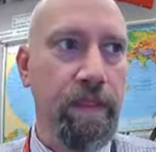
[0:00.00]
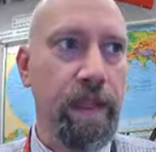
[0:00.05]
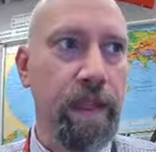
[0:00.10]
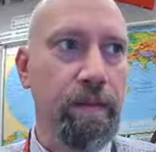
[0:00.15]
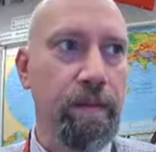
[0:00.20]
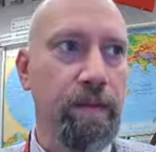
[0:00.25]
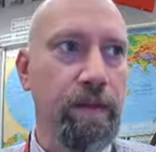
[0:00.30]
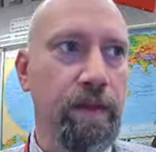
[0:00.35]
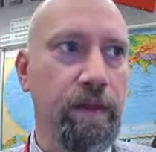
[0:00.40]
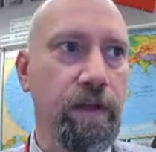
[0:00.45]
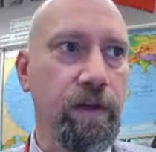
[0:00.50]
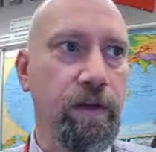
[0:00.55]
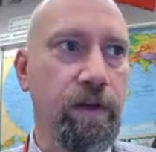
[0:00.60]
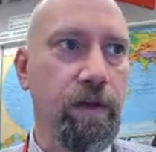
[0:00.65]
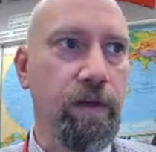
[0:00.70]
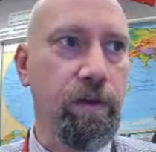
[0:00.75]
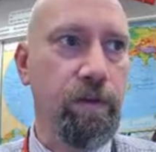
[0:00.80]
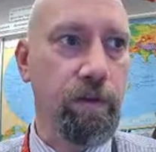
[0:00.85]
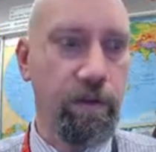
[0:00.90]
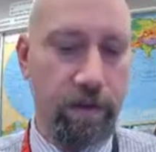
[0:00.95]
Then I'm going to
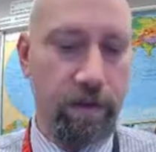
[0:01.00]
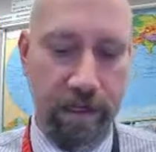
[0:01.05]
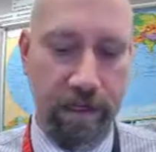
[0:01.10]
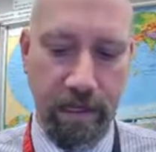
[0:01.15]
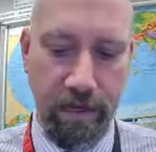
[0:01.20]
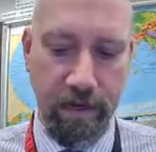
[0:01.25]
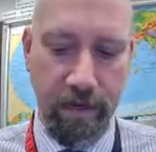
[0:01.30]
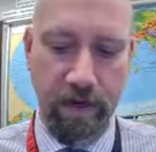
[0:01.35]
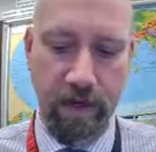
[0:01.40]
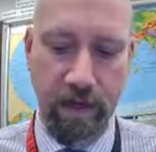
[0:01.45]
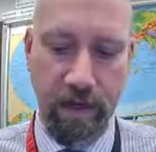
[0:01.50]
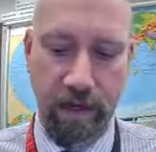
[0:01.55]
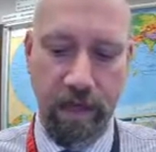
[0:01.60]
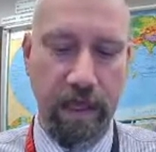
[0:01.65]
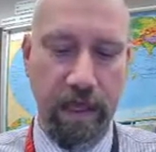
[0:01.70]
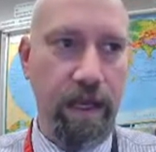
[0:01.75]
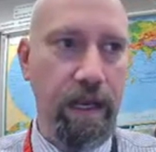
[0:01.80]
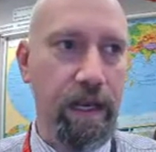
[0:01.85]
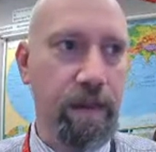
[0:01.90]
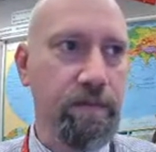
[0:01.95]
go over here
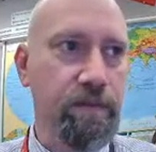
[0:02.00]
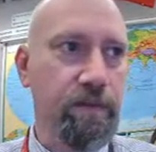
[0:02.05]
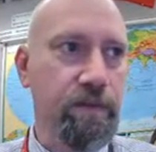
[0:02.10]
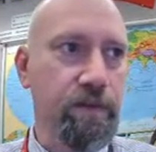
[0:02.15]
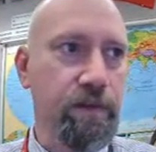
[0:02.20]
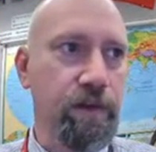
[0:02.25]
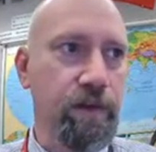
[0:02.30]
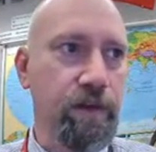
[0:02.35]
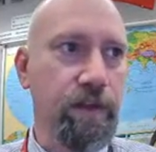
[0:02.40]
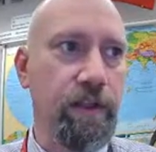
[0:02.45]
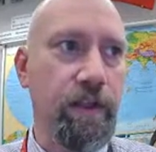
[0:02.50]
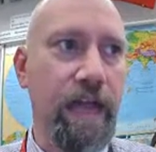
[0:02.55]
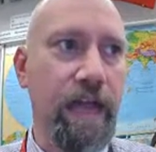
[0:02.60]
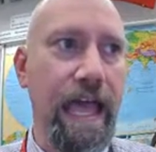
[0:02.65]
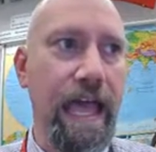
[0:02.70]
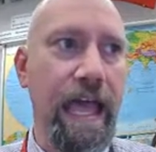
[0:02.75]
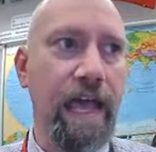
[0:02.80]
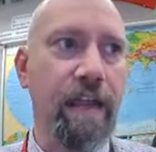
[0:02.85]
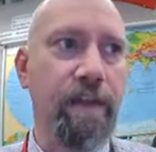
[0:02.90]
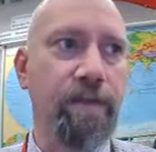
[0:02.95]
and I'm just going
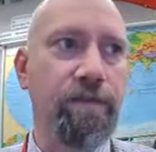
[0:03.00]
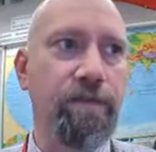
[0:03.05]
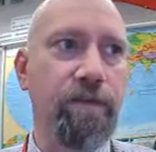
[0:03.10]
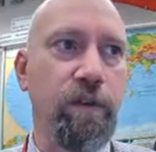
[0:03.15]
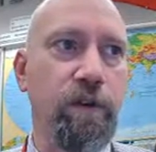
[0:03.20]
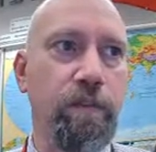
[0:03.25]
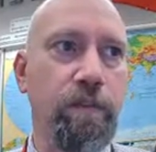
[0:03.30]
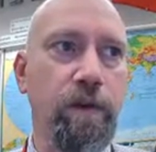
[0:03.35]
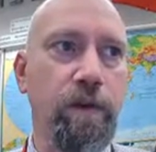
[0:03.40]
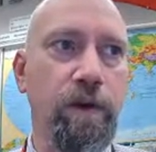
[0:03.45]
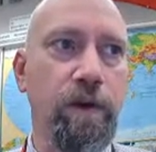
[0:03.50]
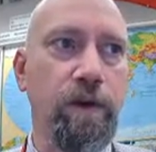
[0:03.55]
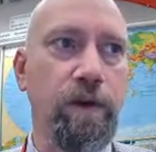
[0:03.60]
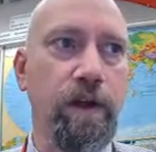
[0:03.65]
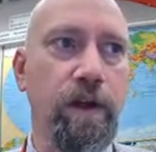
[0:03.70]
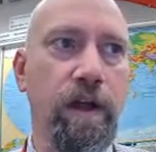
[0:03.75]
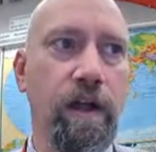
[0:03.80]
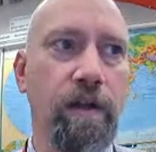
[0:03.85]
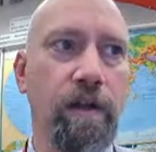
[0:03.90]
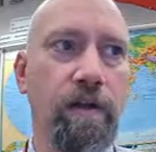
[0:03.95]
to add a few
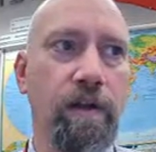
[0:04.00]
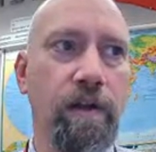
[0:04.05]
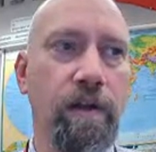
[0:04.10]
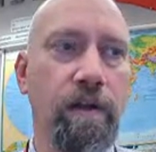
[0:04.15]
more